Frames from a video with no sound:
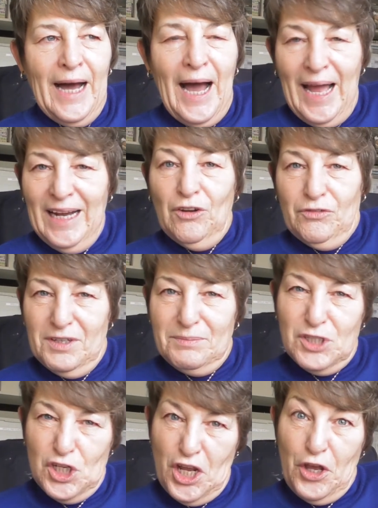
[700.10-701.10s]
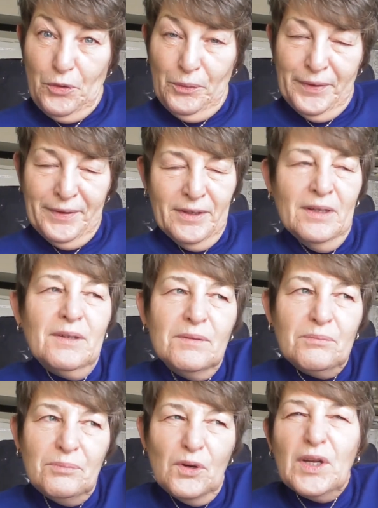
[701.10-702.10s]
I love him too.
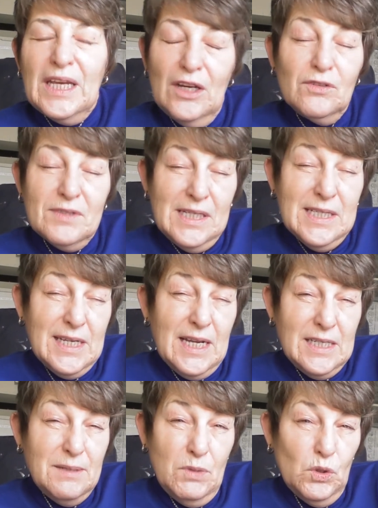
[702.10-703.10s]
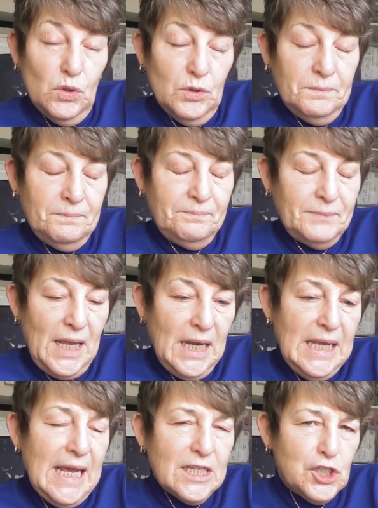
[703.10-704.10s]
But he loves his daddy more.
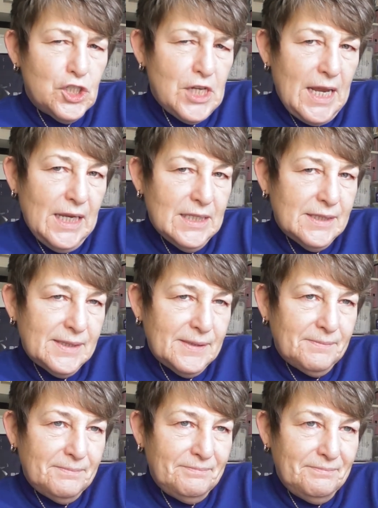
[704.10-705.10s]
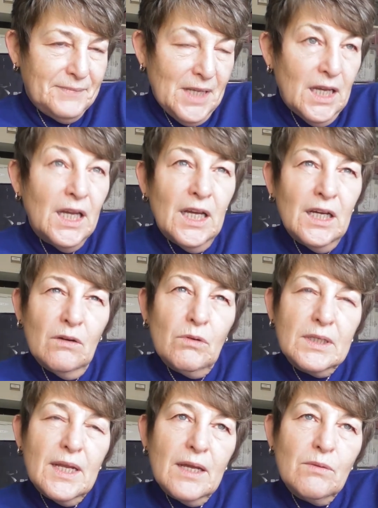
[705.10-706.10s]
And he gets jealous.
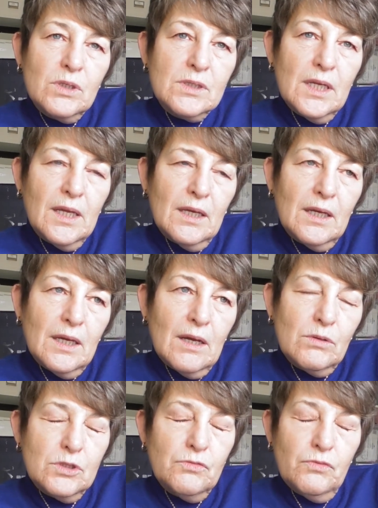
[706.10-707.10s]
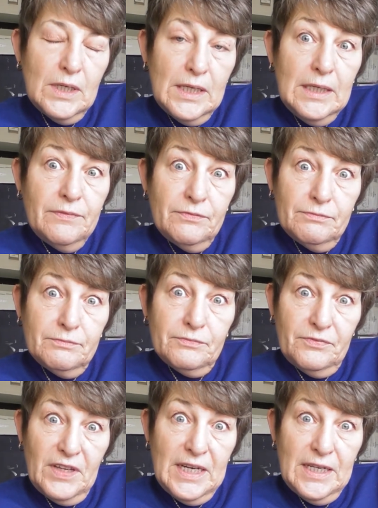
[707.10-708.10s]
What night was it? I was really
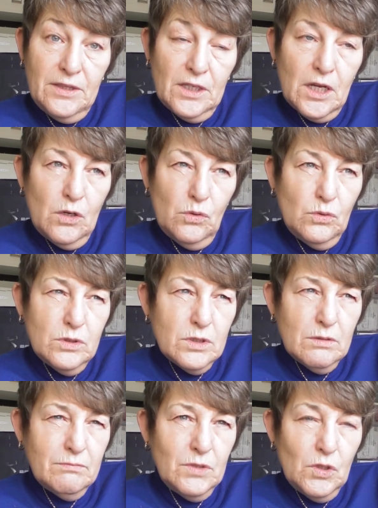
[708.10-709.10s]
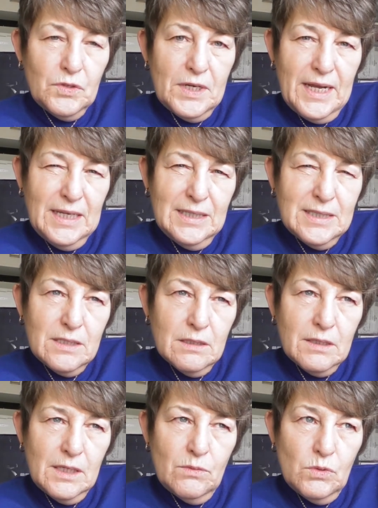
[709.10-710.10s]
feeling the cold the other night.
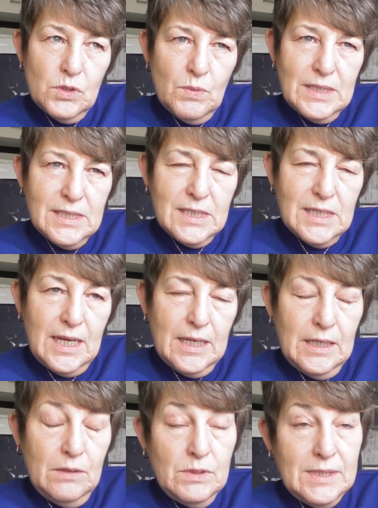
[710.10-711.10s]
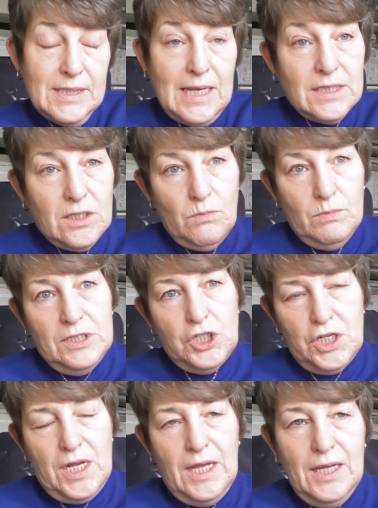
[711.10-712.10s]
I think it was Wednesday night. And I was sat on my
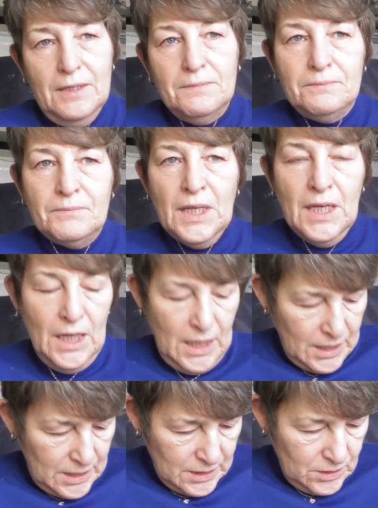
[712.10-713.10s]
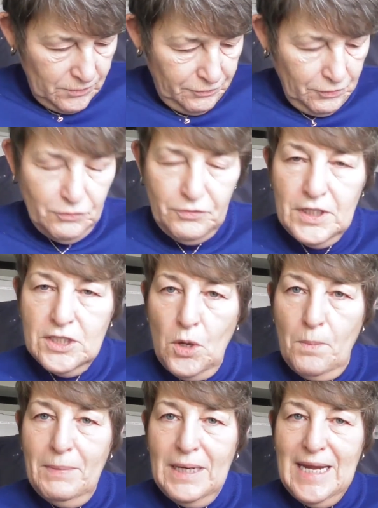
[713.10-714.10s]
chair. Fluffy's
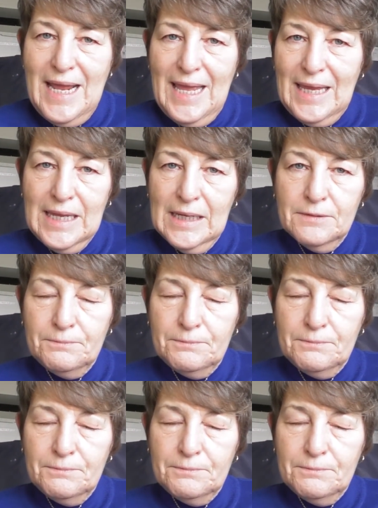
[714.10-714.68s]
on my knee.